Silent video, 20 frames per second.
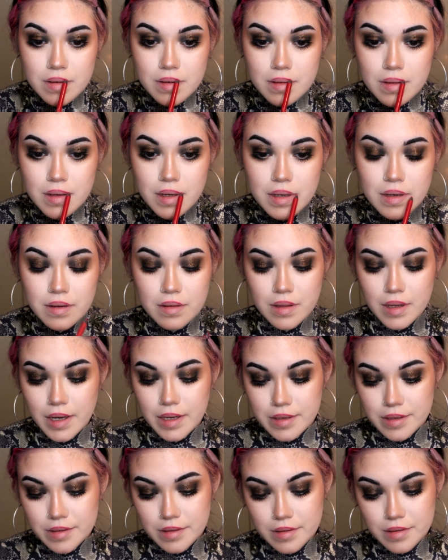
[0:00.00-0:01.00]
Glide On
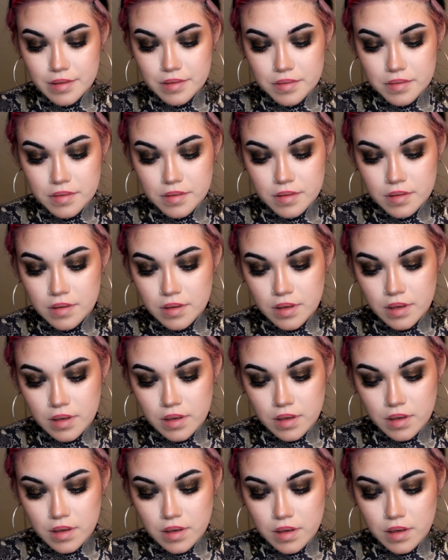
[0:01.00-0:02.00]
liner
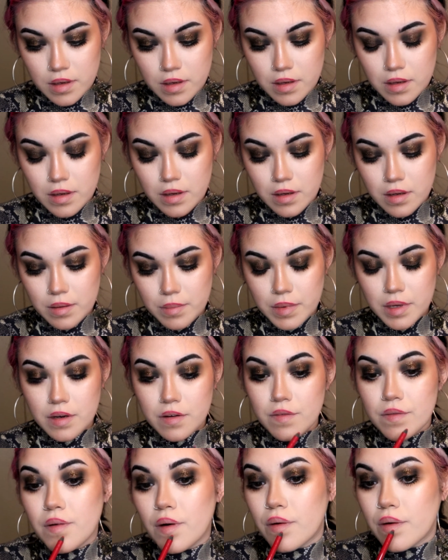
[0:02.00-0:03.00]

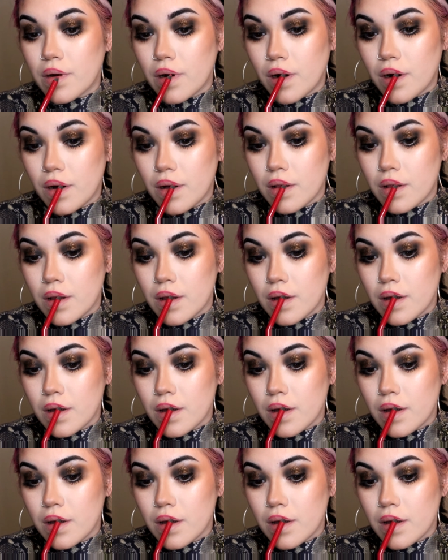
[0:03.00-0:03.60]
in Phone Call.